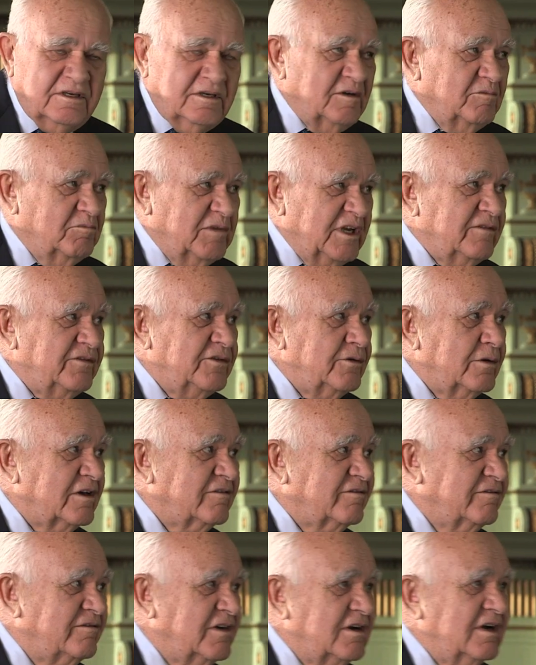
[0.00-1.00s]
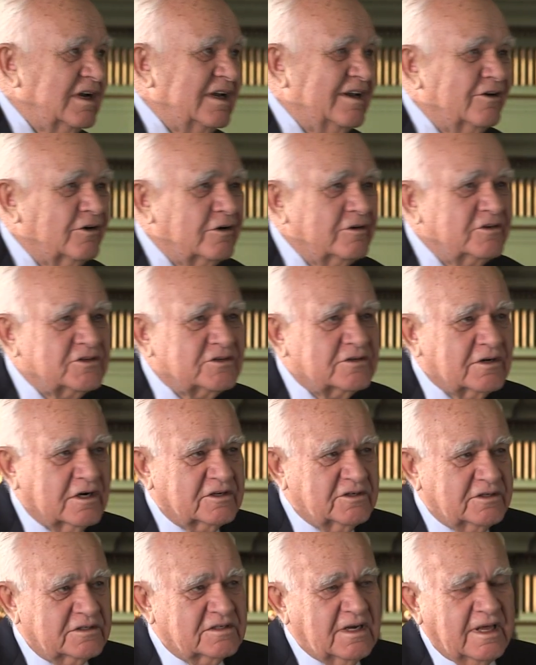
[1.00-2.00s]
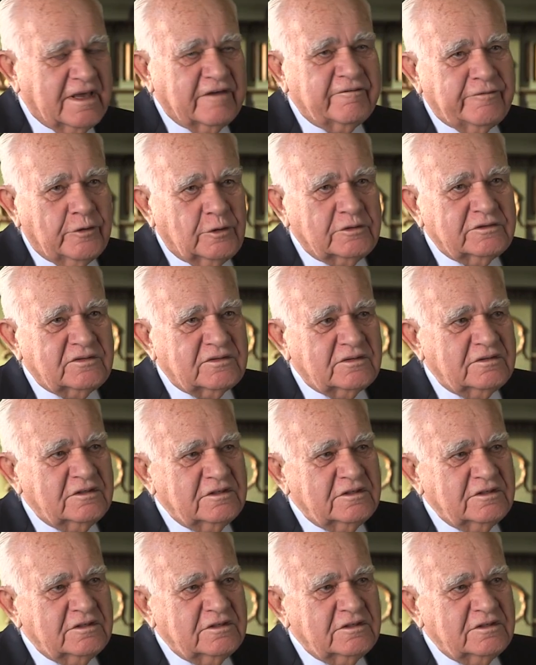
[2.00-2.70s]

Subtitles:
But if you have very large structures like faults,